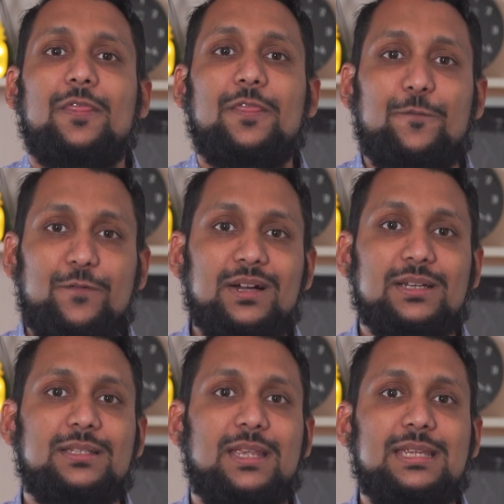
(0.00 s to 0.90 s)
The
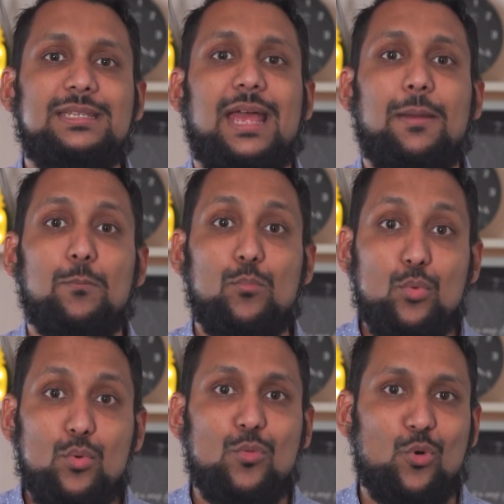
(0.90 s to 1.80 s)
first is that
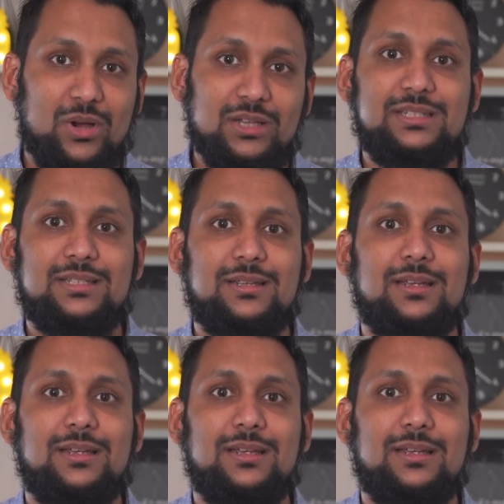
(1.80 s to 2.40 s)
Moomoers